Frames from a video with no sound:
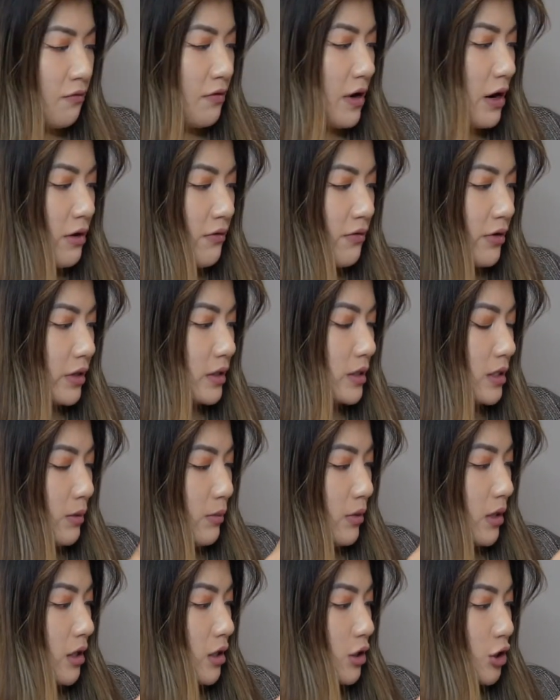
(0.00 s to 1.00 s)
Very, very
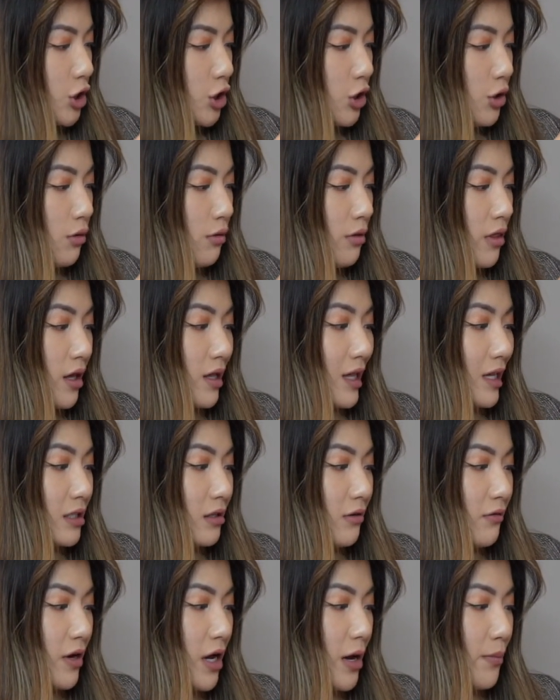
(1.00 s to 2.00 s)
similar to the
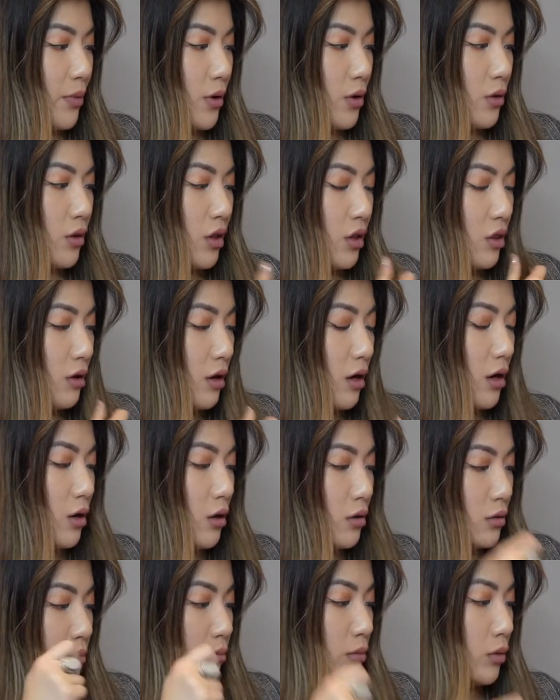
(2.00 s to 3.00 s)
classic flap and the
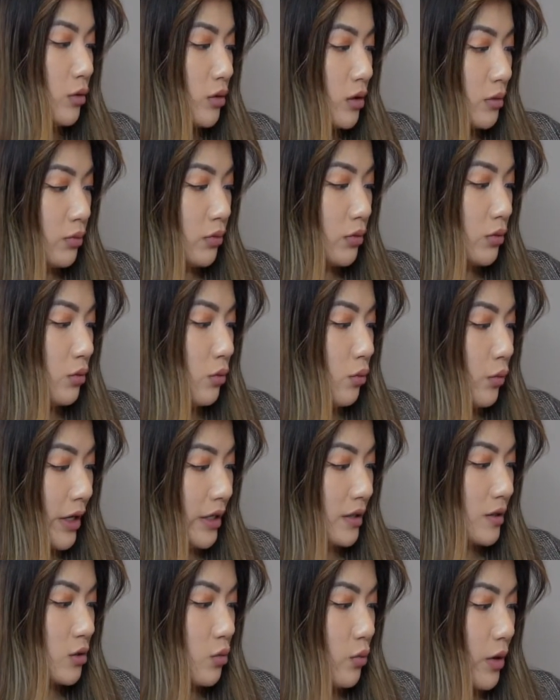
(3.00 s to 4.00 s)
multiple
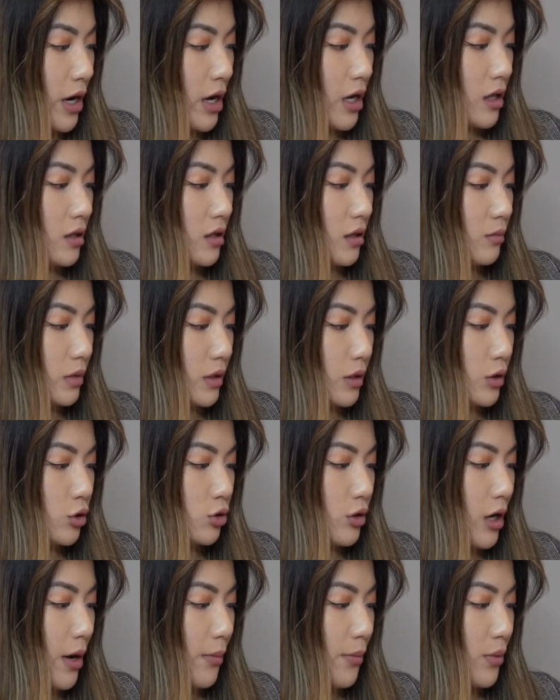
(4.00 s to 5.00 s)
ways to wear in terms of
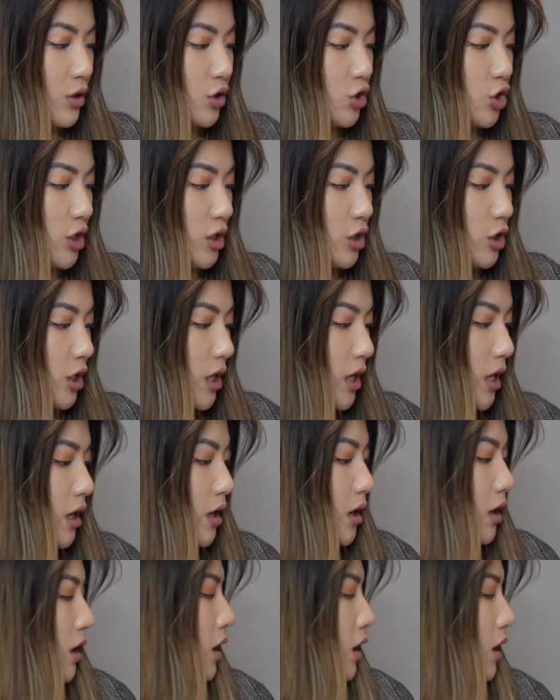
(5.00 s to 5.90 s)
strap, the GG,